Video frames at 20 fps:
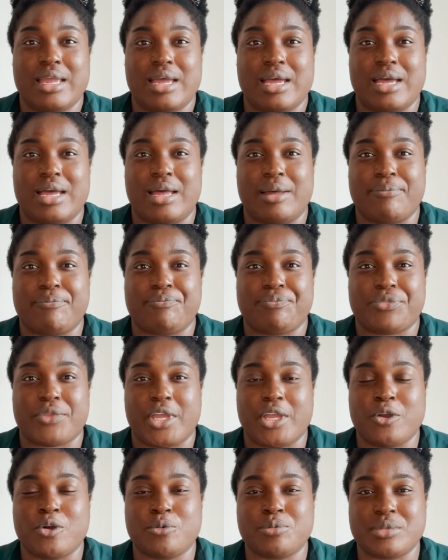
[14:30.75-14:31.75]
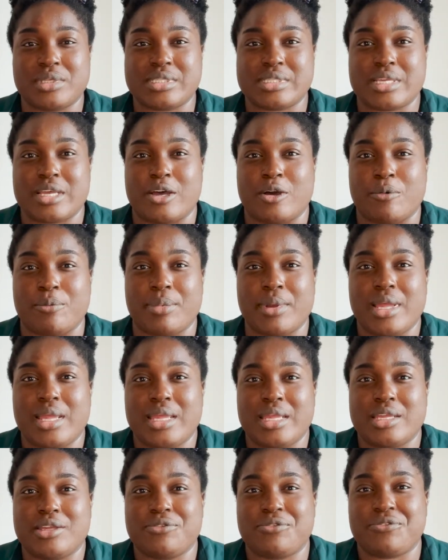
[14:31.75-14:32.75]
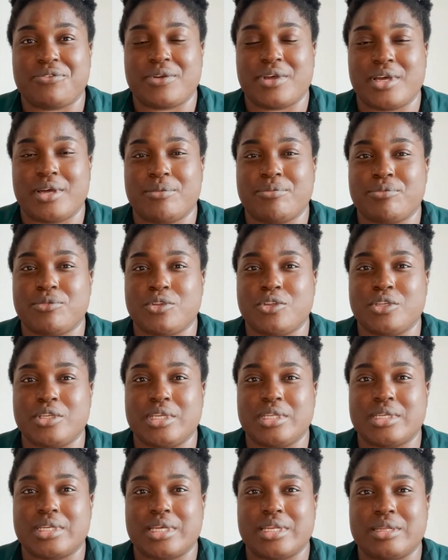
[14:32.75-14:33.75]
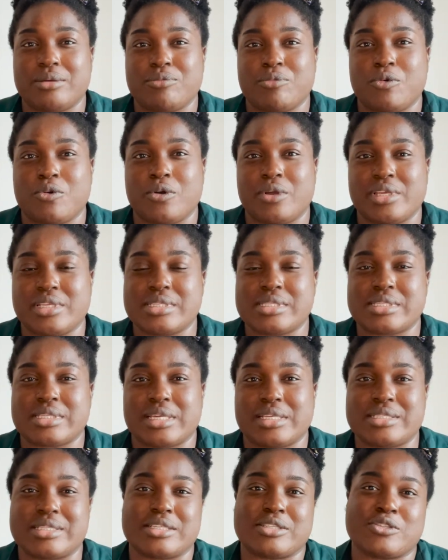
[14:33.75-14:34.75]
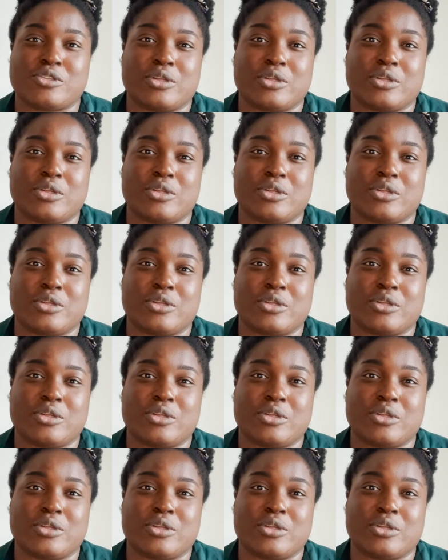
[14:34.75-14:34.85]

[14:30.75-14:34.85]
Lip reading: I hope this helped. If you need any more insights as